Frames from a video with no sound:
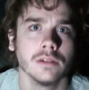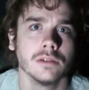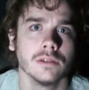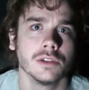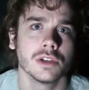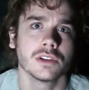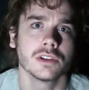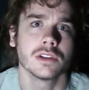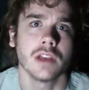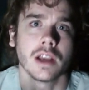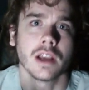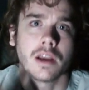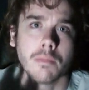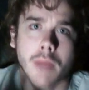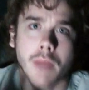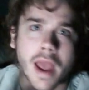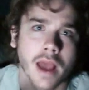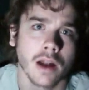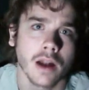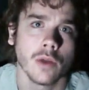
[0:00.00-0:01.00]
just like a
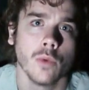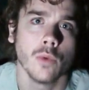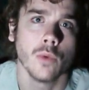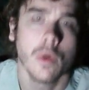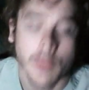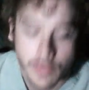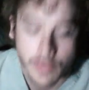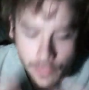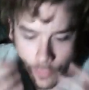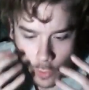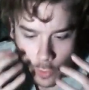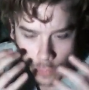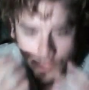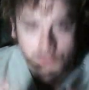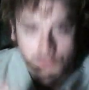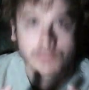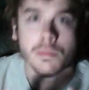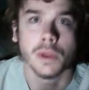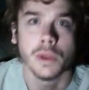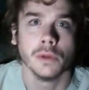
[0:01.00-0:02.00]
man and a woman forms
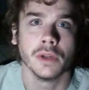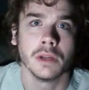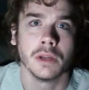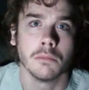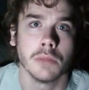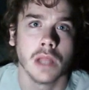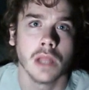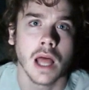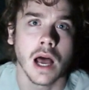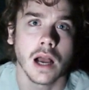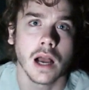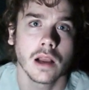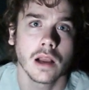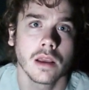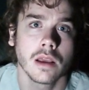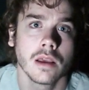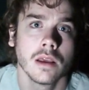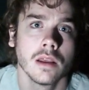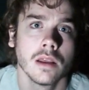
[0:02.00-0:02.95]
a building block.